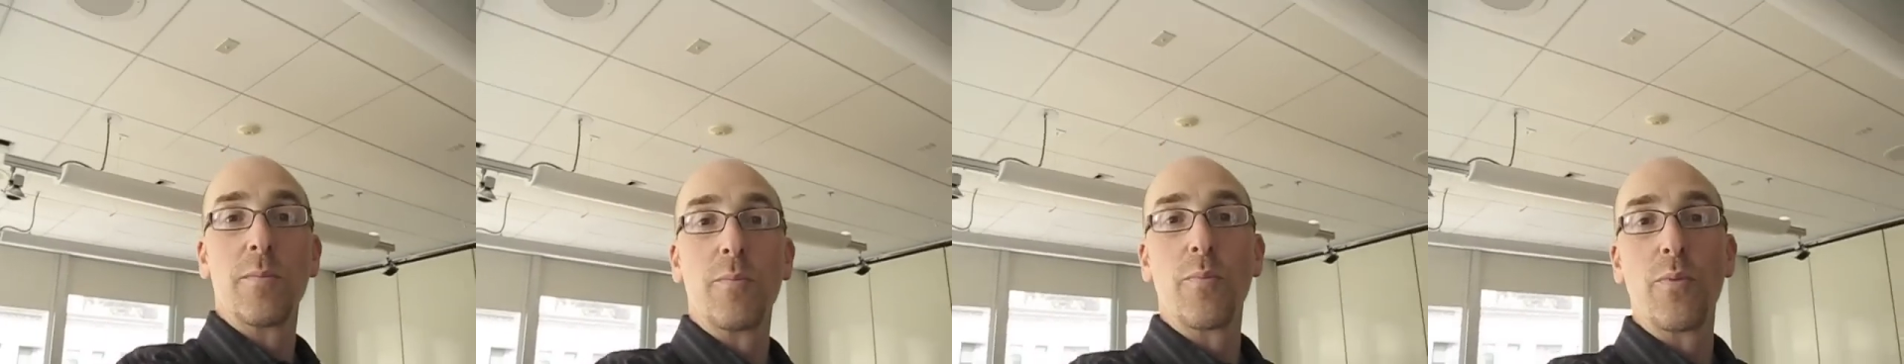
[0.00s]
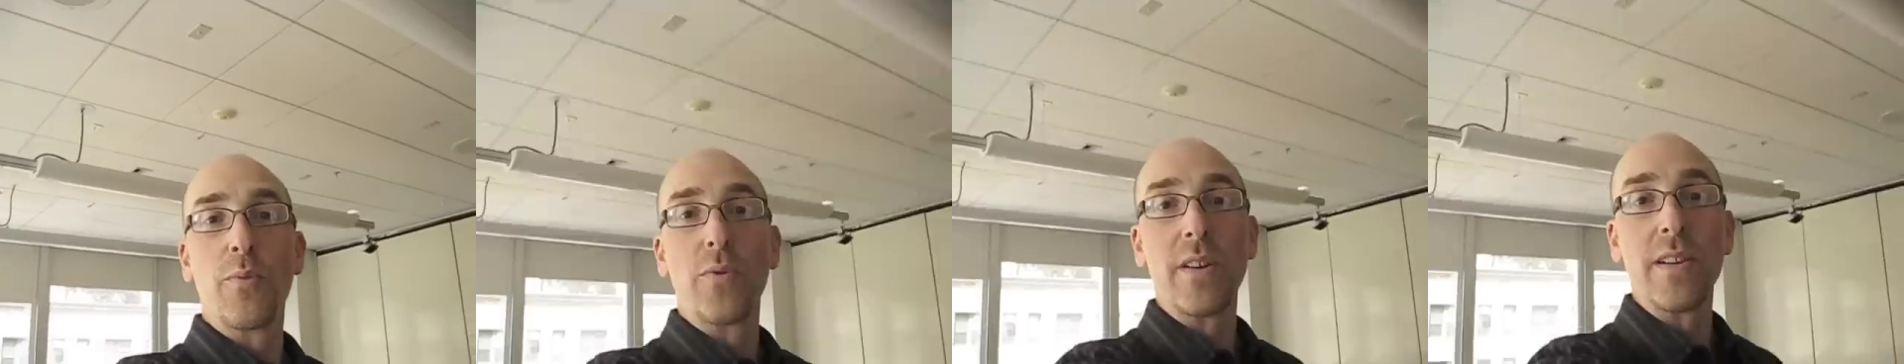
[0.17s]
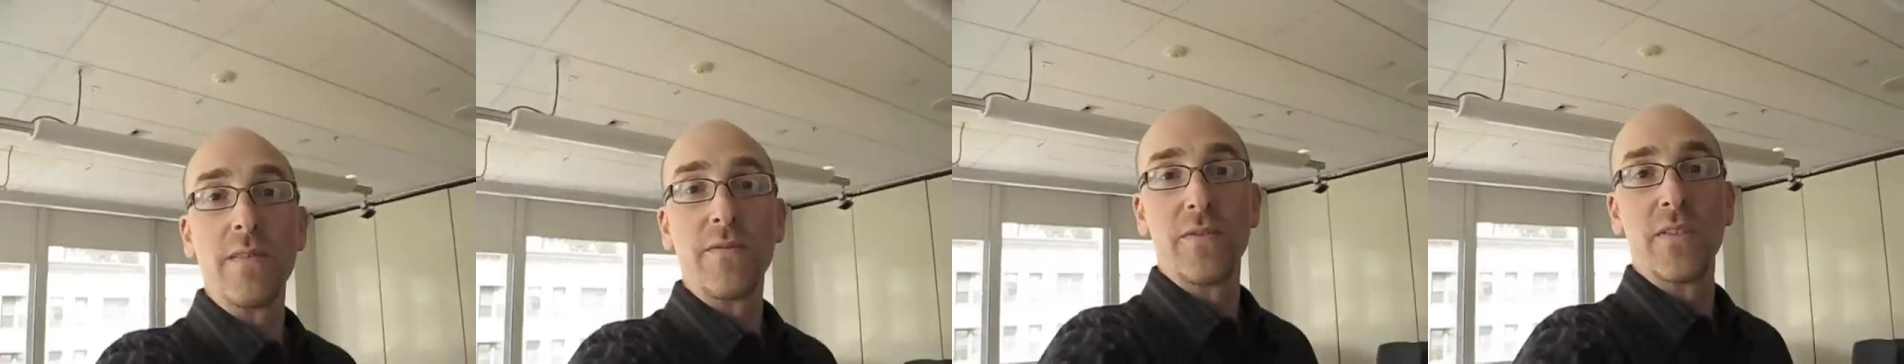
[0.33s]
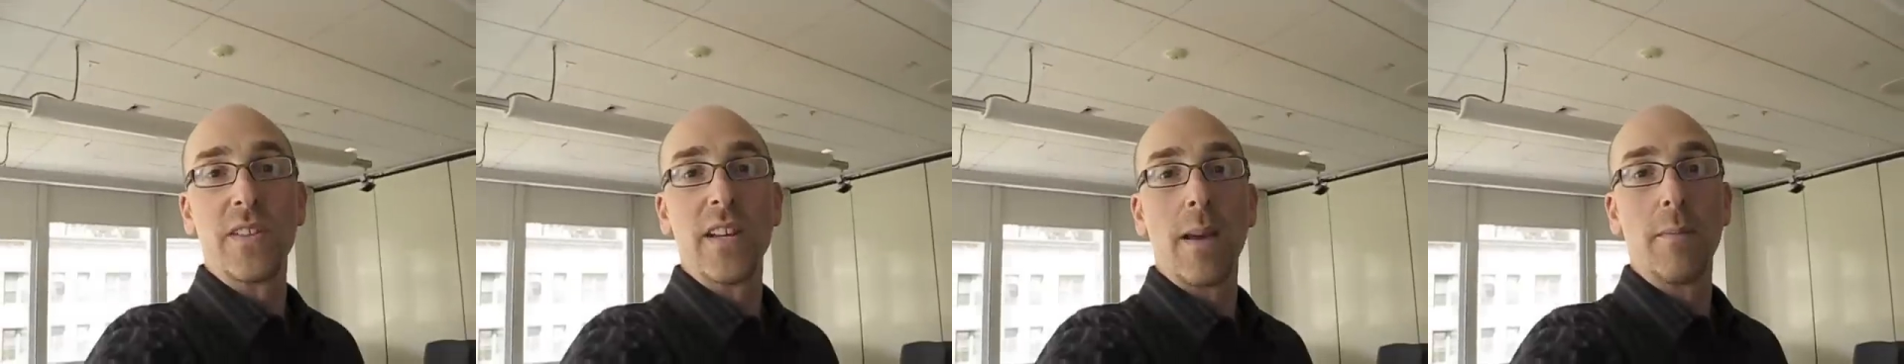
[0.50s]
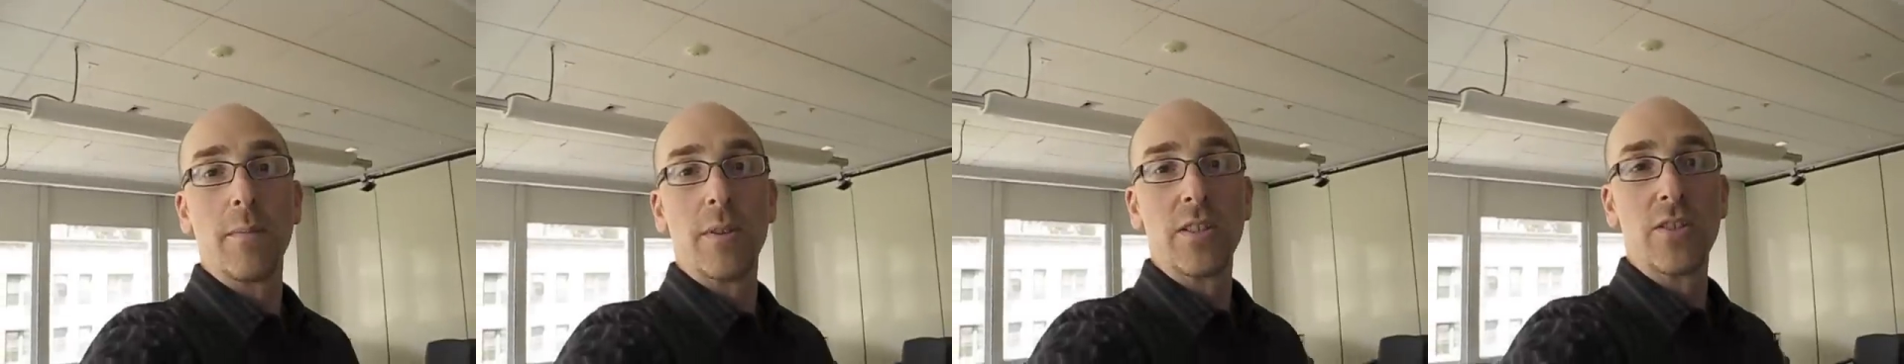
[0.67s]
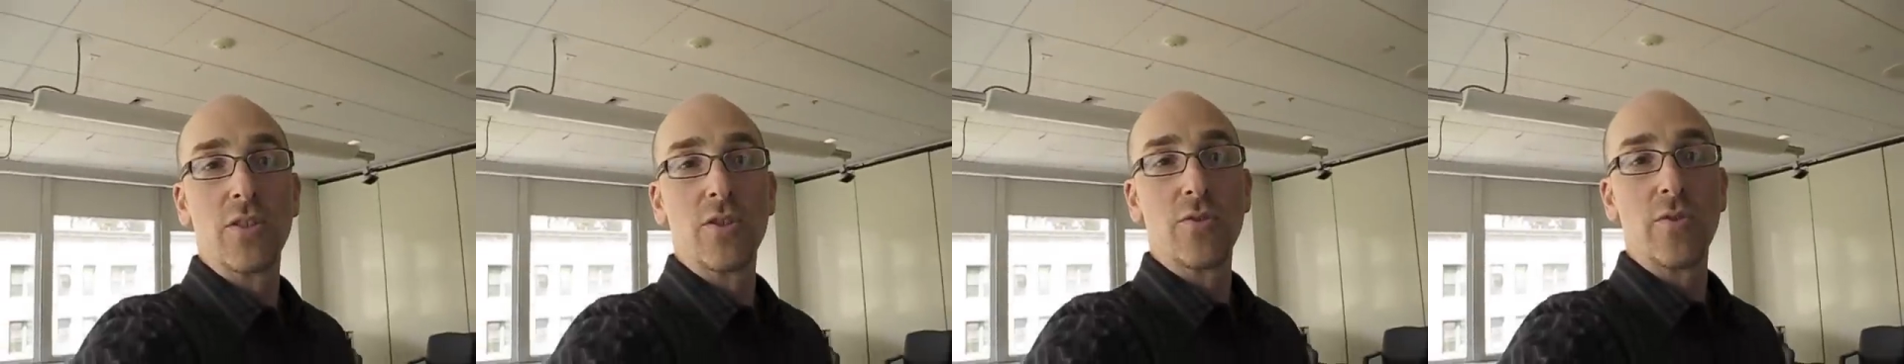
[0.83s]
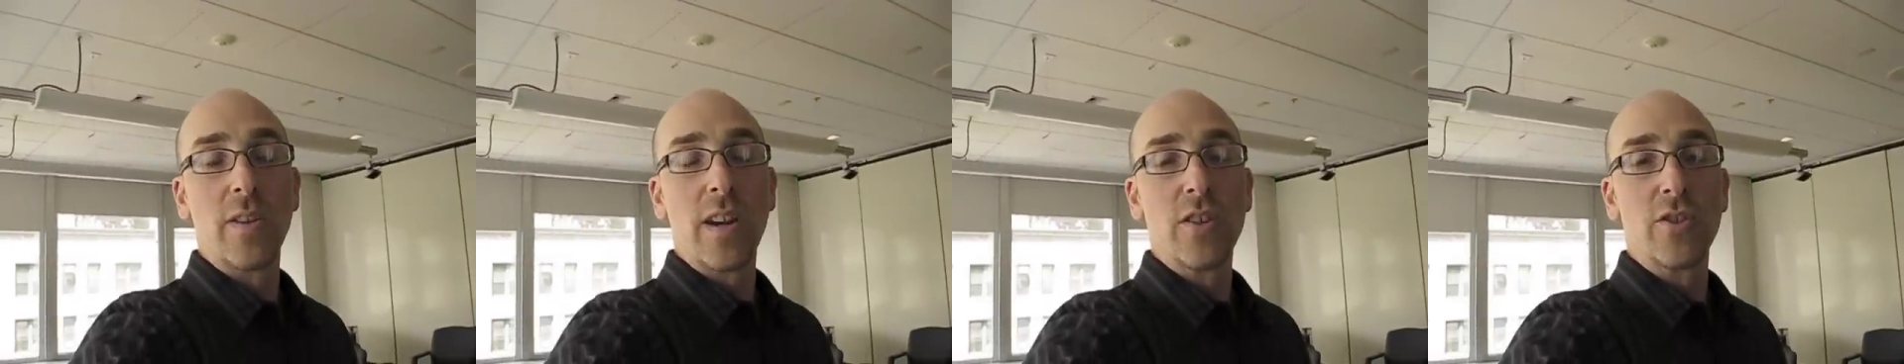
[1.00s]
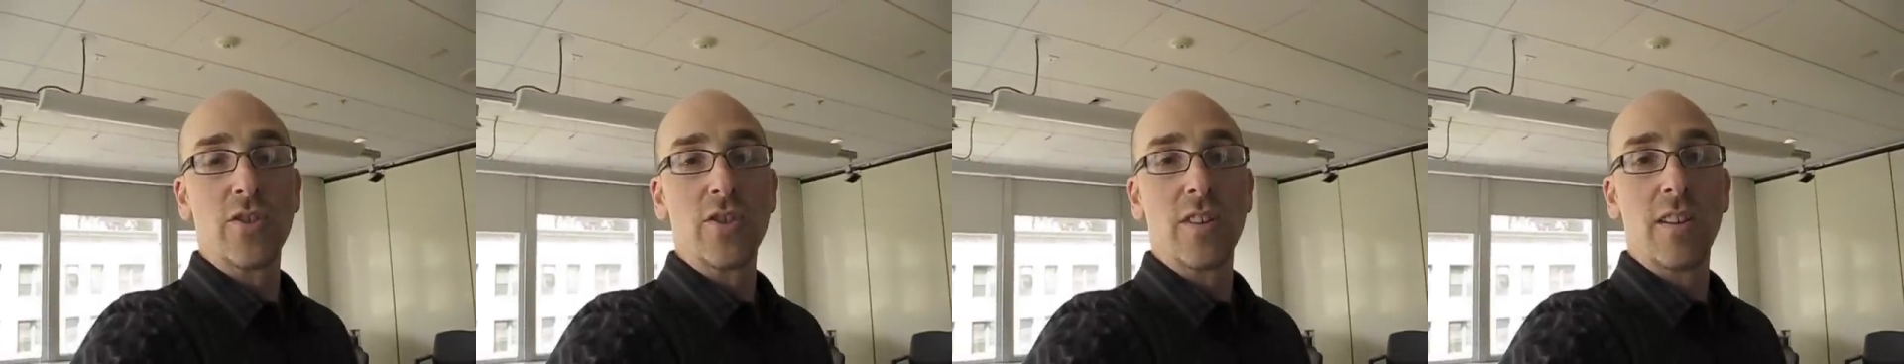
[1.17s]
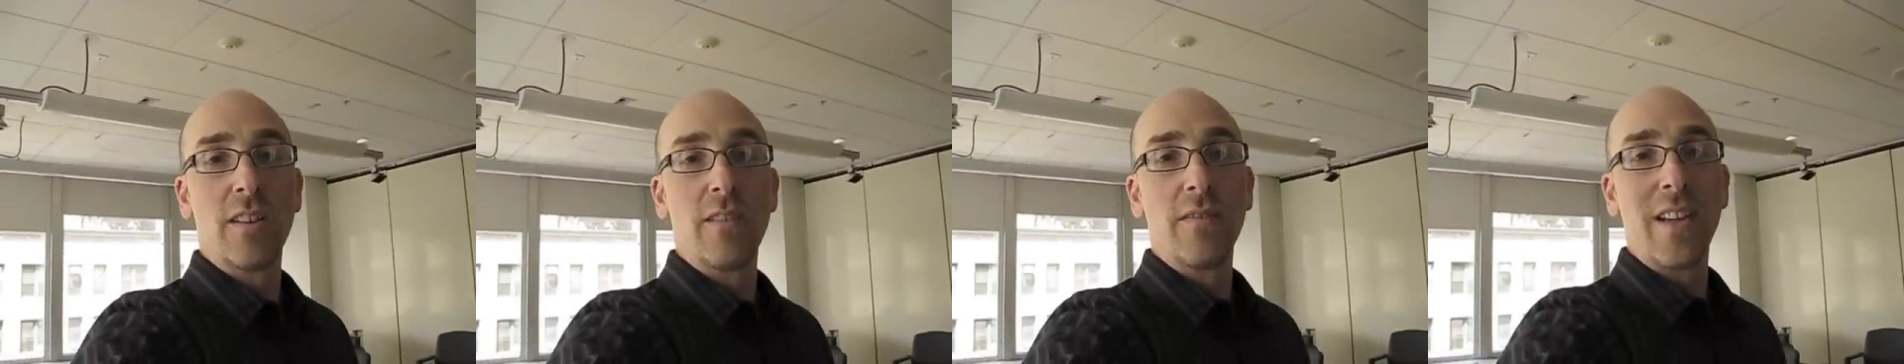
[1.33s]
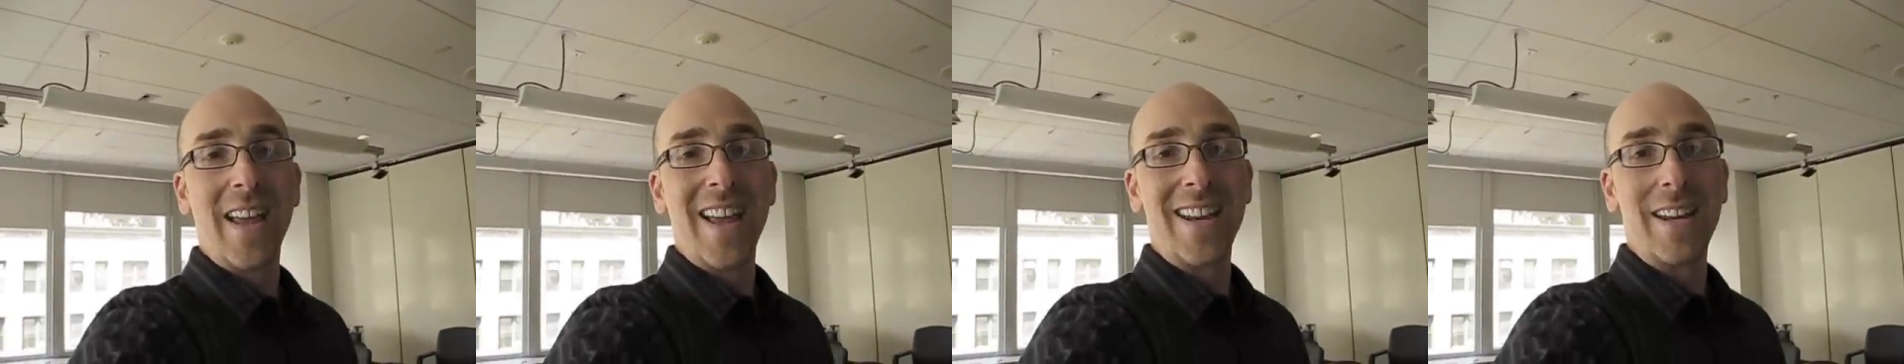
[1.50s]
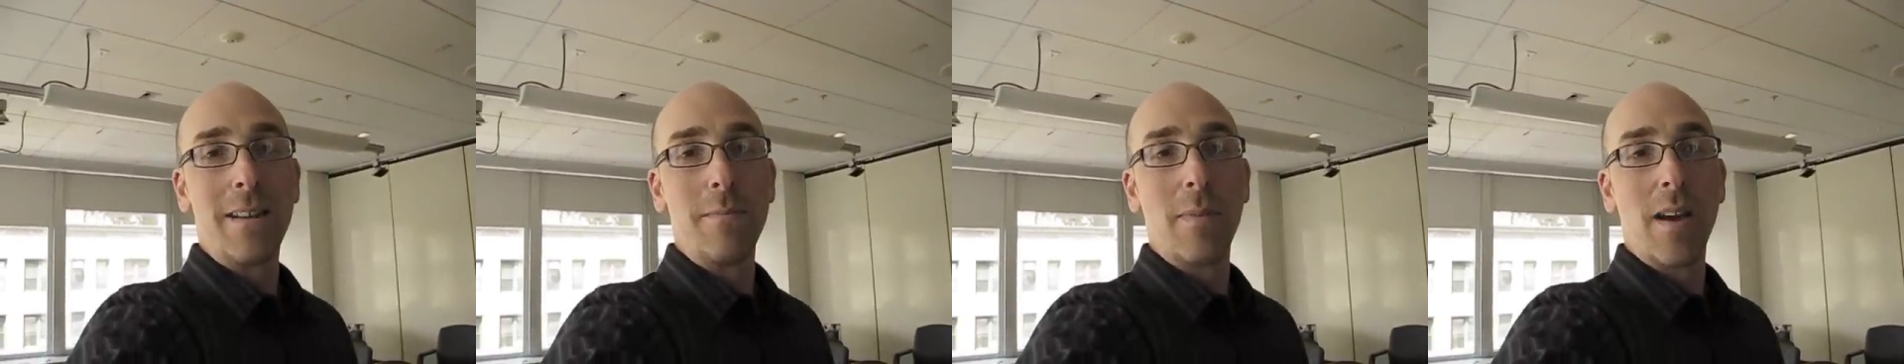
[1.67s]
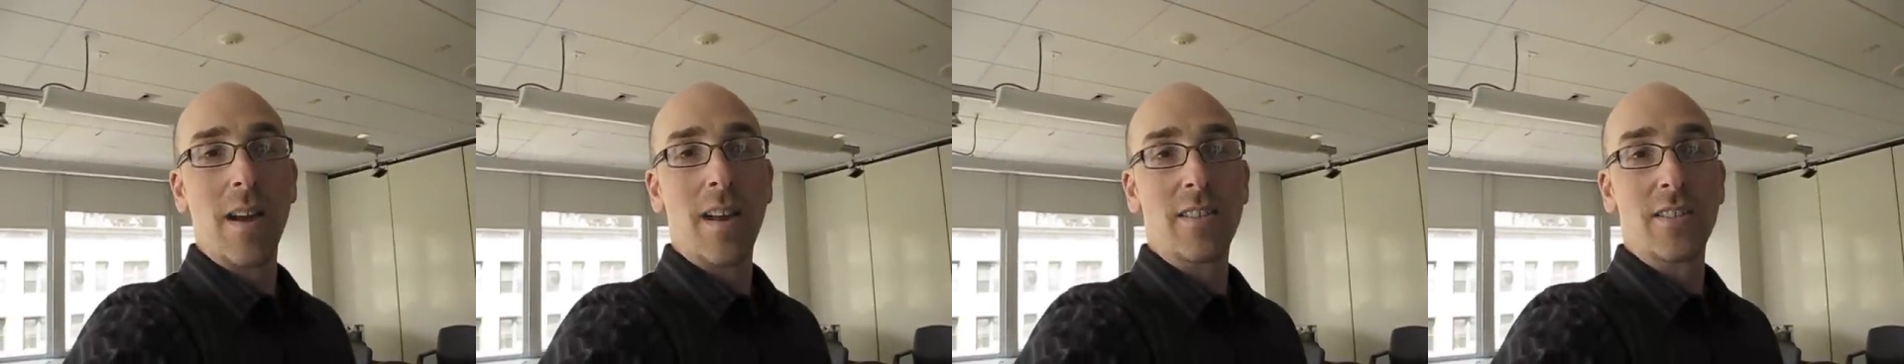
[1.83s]
a brief demonstration of
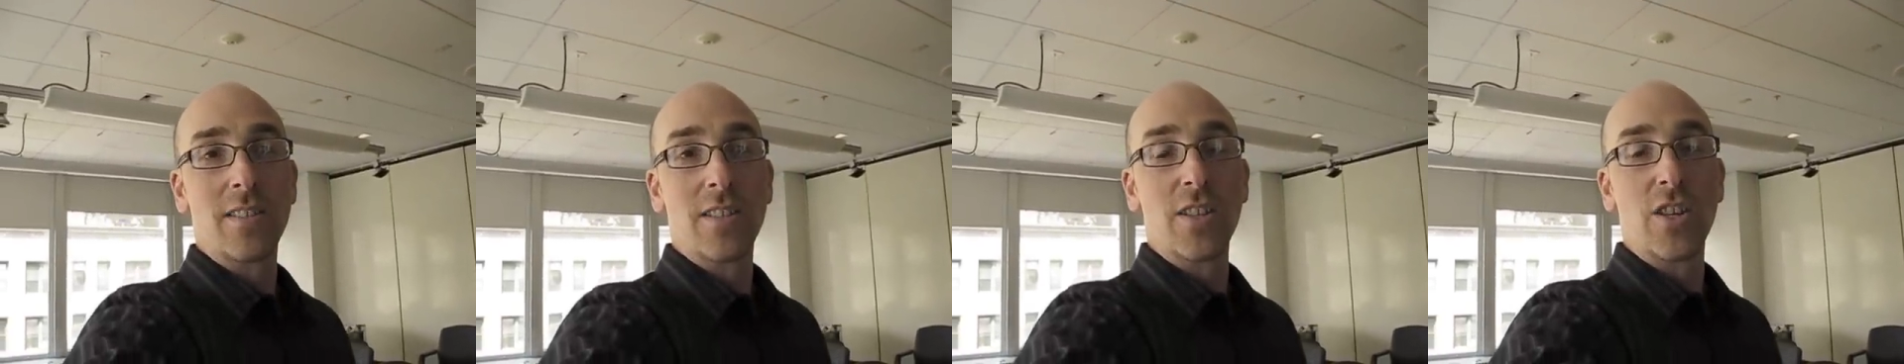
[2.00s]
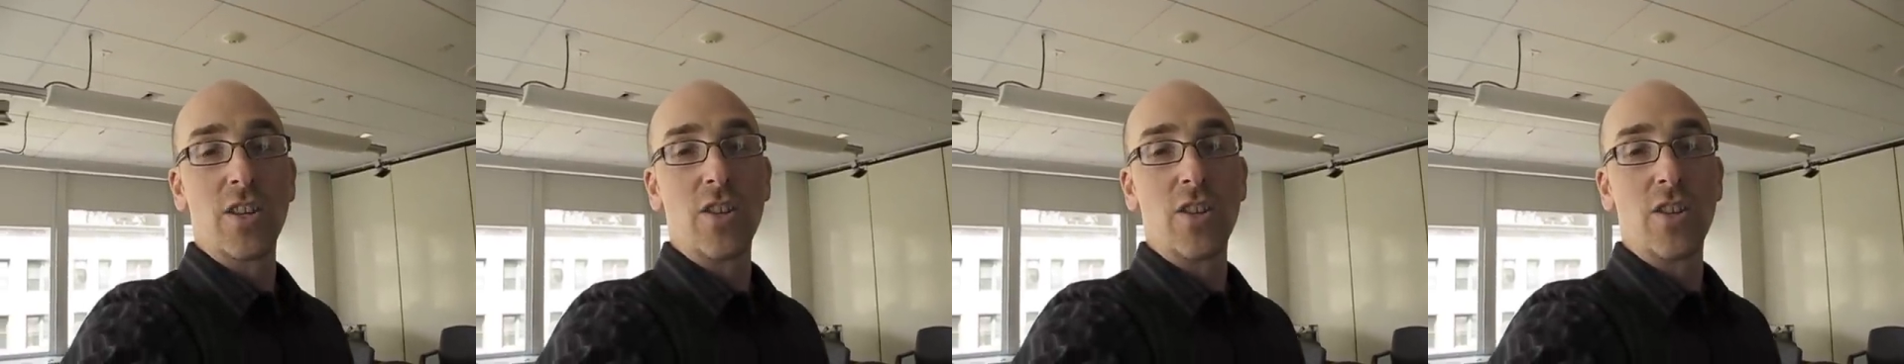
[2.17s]
AnyBots